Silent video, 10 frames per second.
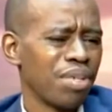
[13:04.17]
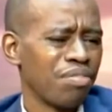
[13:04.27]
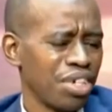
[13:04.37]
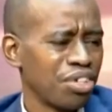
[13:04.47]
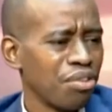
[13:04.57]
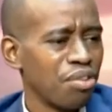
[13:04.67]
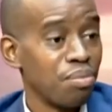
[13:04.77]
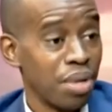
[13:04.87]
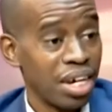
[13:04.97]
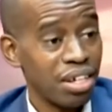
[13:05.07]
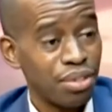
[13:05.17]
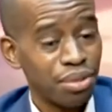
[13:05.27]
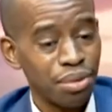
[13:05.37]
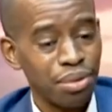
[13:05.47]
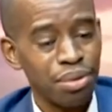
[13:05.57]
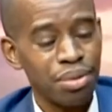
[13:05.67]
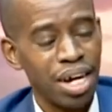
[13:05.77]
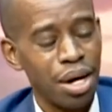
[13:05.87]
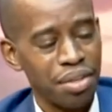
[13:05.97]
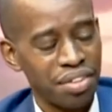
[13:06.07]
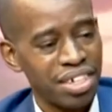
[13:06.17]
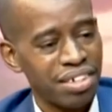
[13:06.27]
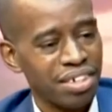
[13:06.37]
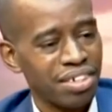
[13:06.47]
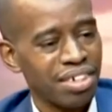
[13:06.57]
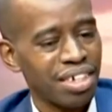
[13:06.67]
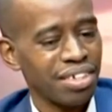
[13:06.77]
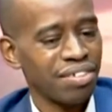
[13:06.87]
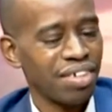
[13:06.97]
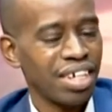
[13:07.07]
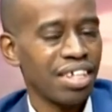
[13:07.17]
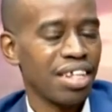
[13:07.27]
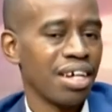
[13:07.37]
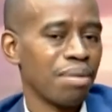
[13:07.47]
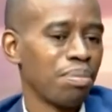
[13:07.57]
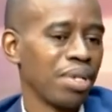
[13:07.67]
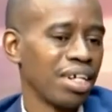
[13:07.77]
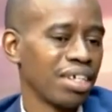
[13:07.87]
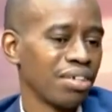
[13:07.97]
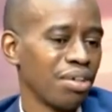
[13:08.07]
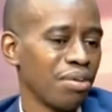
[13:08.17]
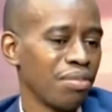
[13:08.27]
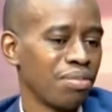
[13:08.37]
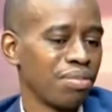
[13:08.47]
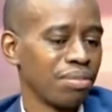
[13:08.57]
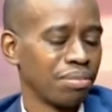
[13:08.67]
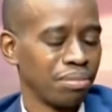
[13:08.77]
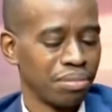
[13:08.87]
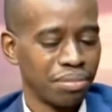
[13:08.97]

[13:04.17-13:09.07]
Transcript: observation we've made through our research is really the place of